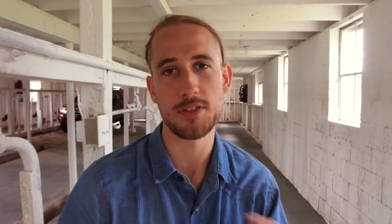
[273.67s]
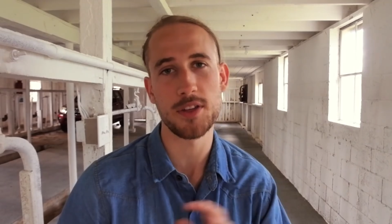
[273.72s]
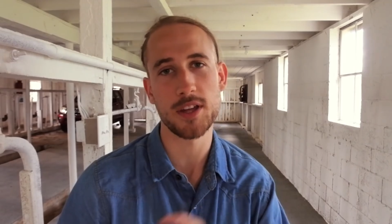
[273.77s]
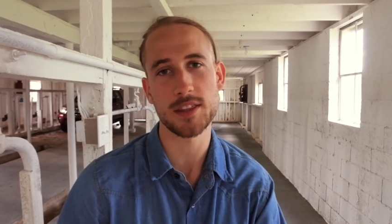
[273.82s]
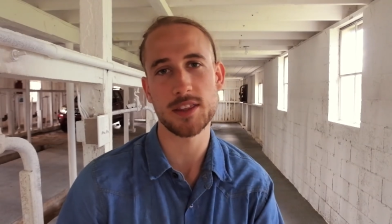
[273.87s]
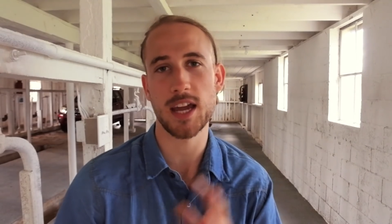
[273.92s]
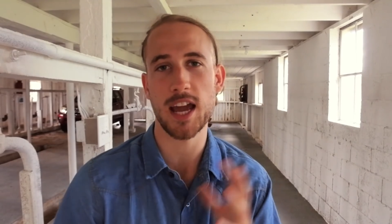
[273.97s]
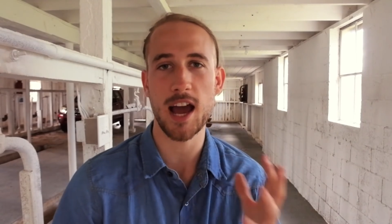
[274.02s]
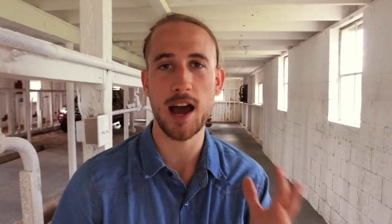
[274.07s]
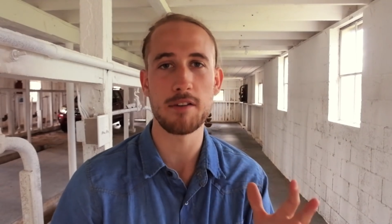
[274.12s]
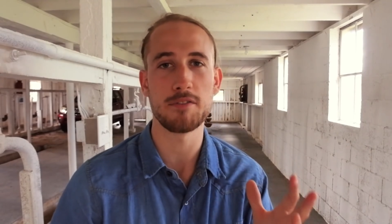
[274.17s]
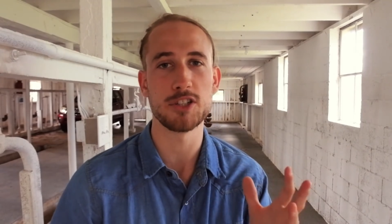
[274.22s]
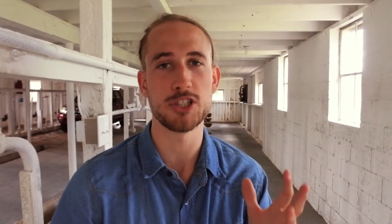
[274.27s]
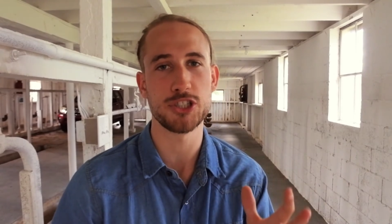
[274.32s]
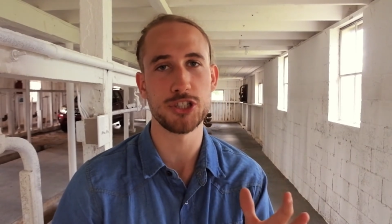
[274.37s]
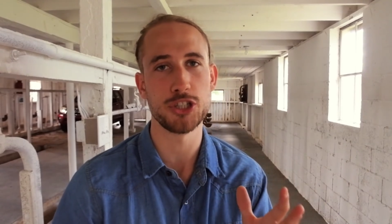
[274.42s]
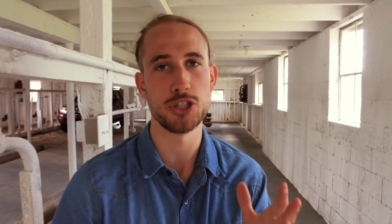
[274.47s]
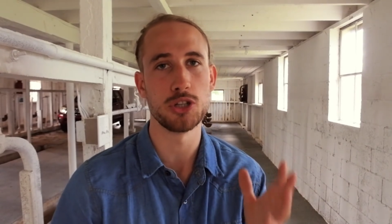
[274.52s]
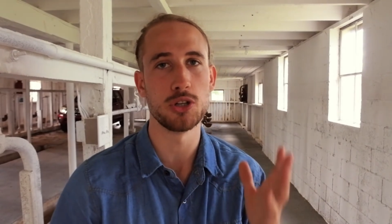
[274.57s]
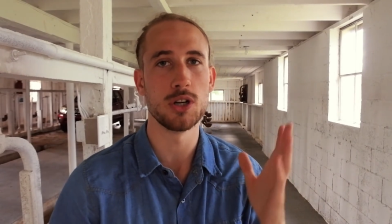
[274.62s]
think they have a
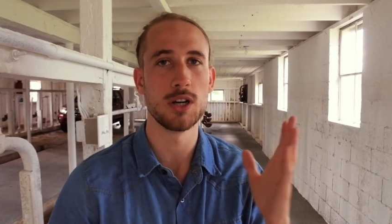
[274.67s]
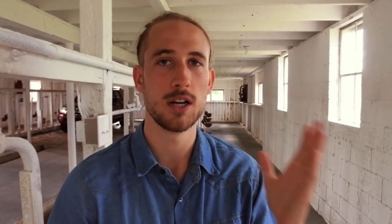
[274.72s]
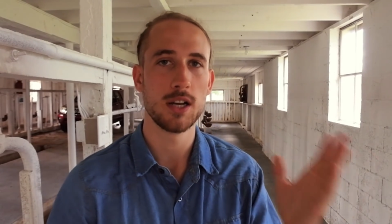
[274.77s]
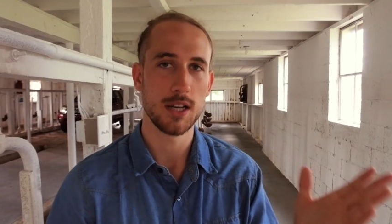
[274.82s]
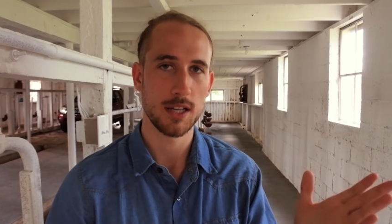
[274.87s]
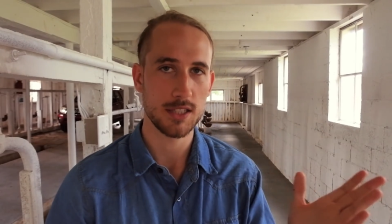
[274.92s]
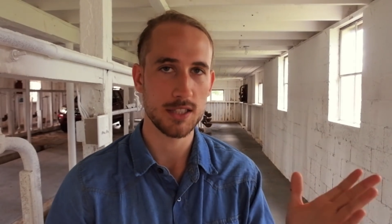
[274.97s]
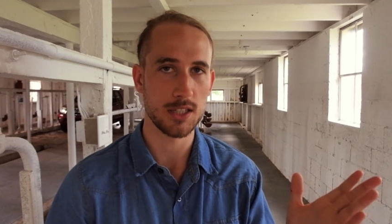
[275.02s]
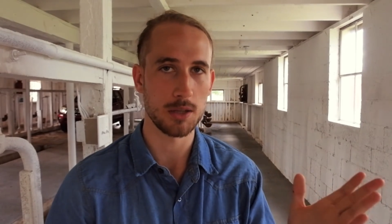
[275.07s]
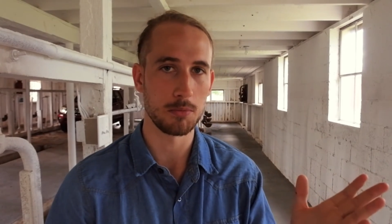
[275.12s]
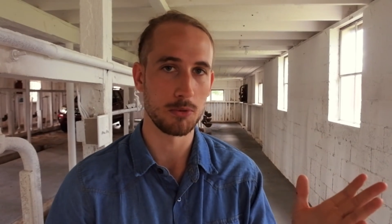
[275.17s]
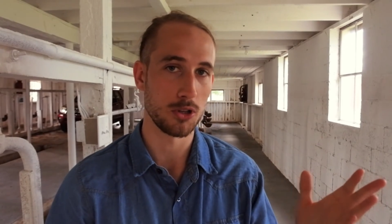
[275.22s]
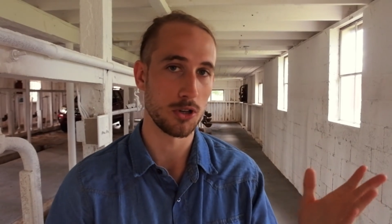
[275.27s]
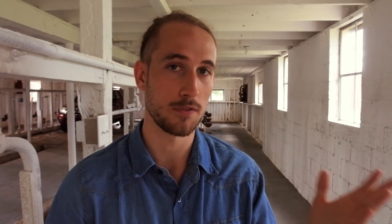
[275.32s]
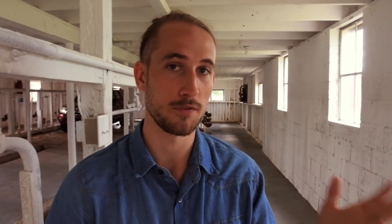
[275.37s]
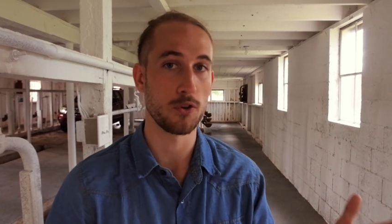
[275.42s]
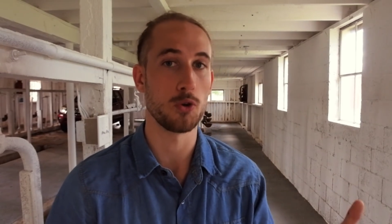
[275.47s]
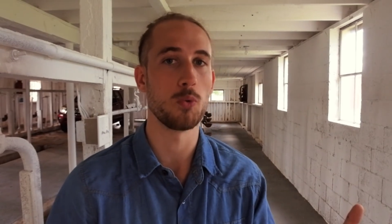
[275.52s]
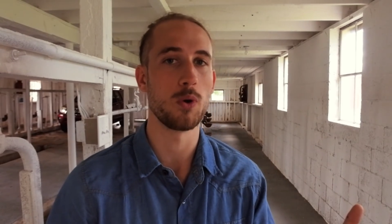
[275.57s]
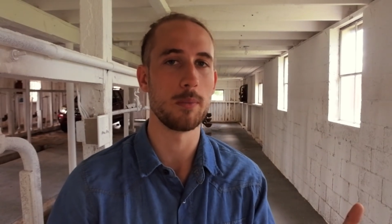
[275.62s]
shoe similar
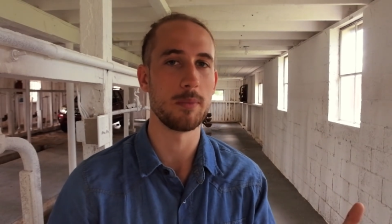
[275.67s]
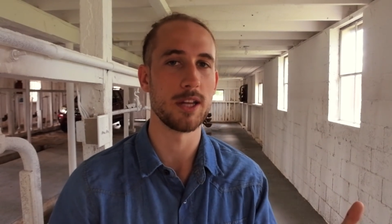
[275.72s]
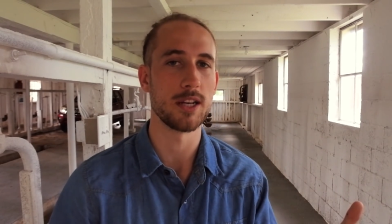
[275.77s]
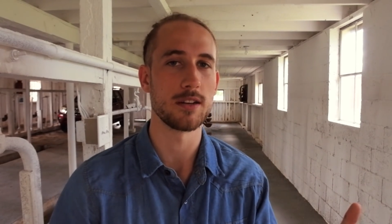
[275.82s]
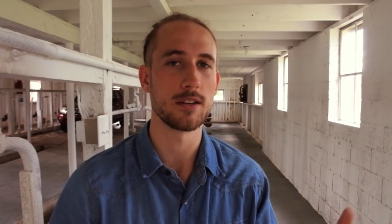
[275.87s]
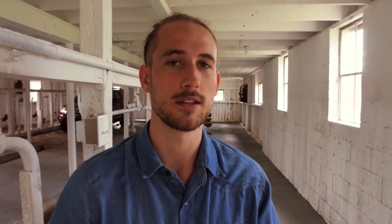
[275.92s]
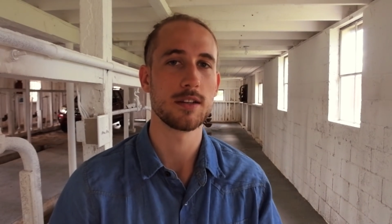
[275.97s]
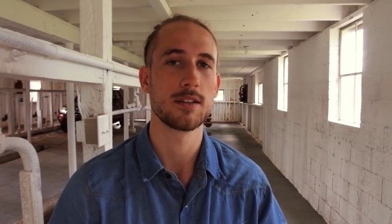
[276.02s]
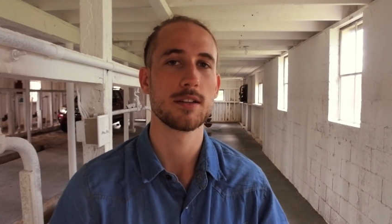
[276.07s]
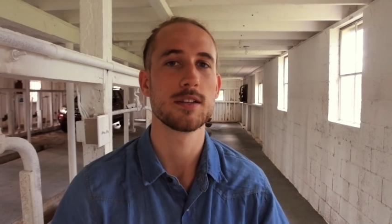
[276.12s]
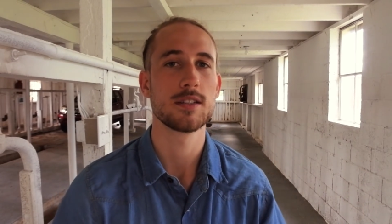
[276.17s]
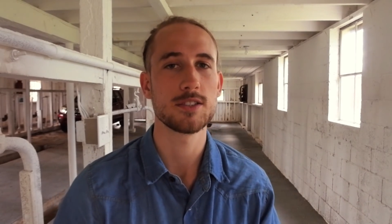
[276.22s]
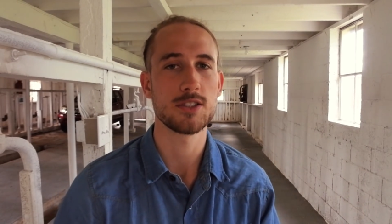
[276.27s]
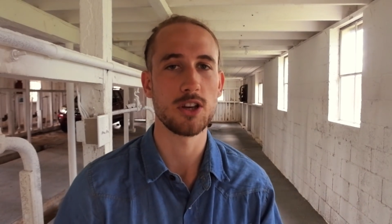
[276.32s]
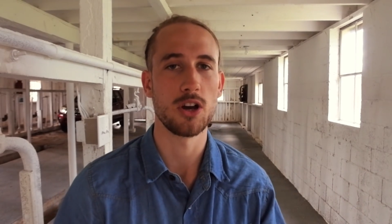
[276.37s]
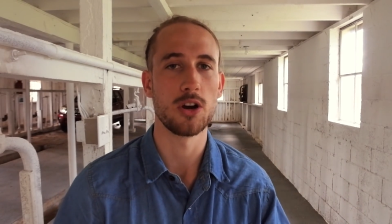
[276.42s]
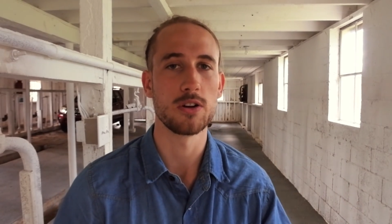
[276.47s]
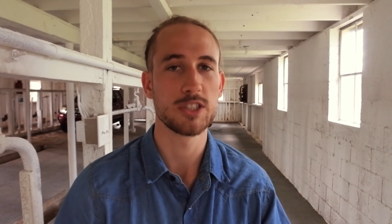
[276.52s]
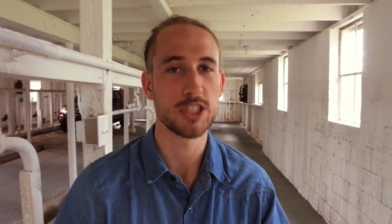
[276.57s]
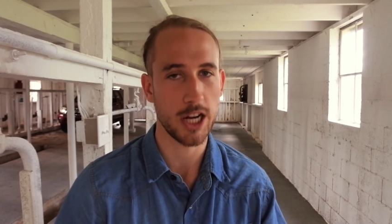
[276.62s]
for women.
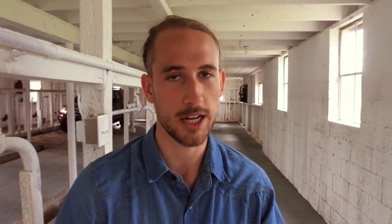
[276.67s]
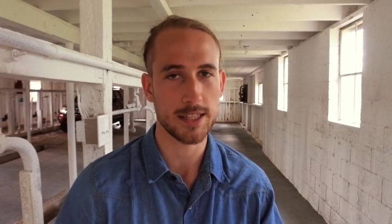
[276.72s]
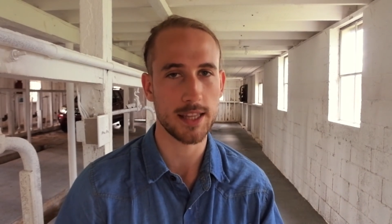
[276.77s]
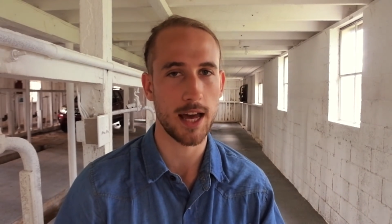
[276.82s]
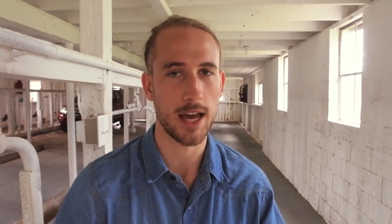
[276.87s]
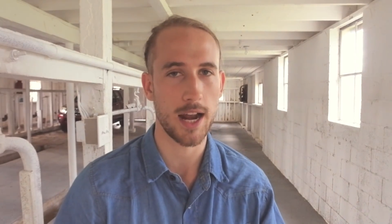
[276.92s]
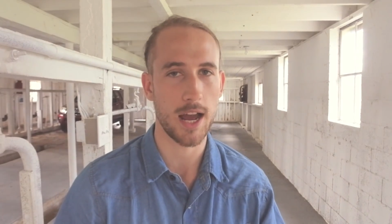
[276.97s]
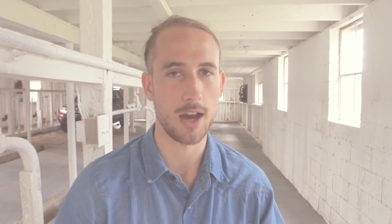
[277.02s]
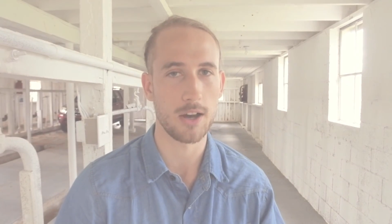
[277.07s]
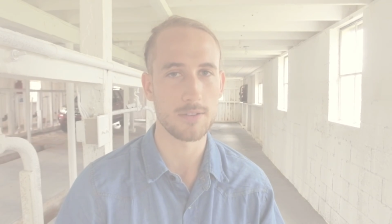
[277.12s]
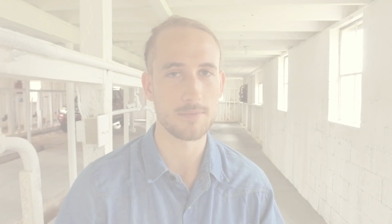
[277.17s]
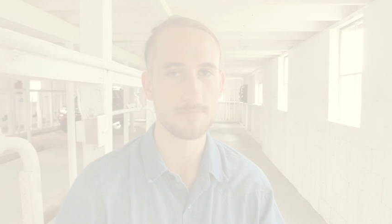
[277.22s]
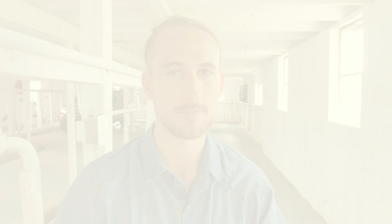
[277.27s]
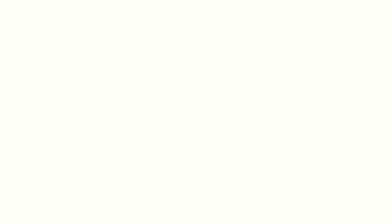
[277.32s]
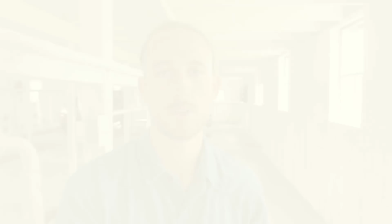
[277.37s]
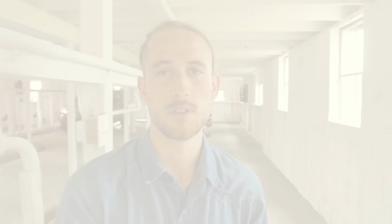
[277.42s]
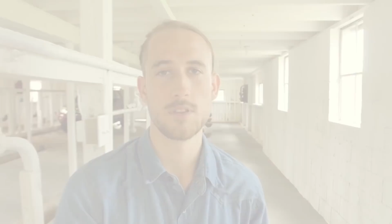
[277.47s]
So check that out.